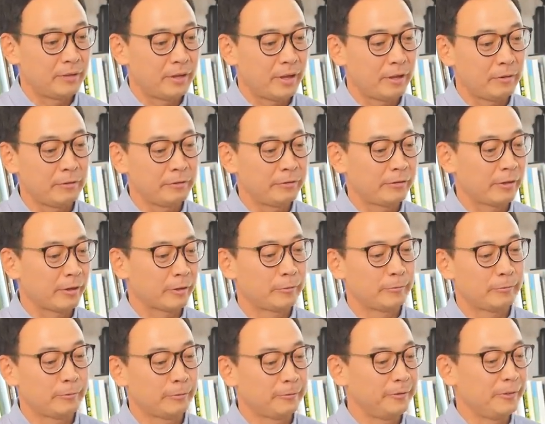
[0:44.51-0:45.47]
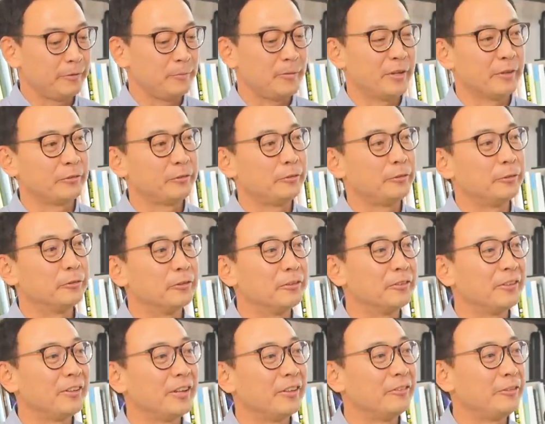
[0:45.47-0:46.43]
heterosexual female
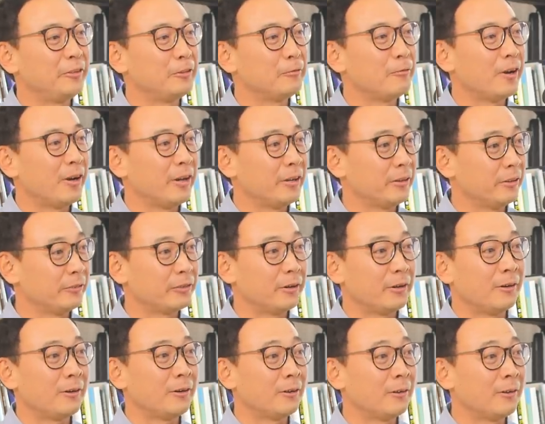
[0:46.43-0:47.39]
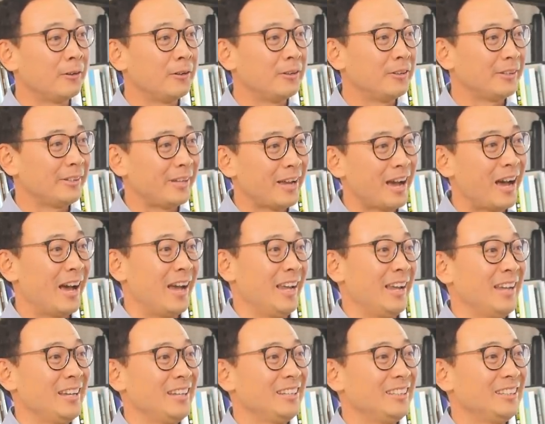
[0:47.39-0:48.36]
student and she wanted a tall
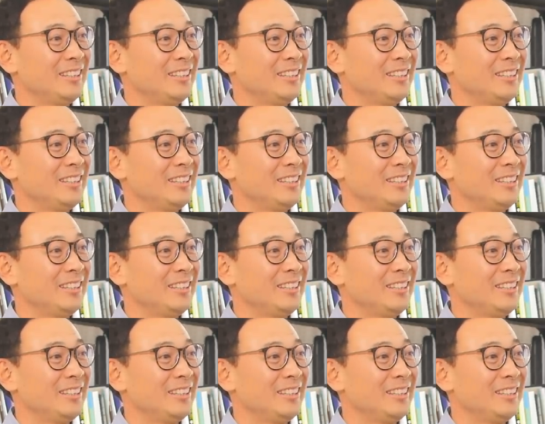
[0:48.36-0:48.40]
guy.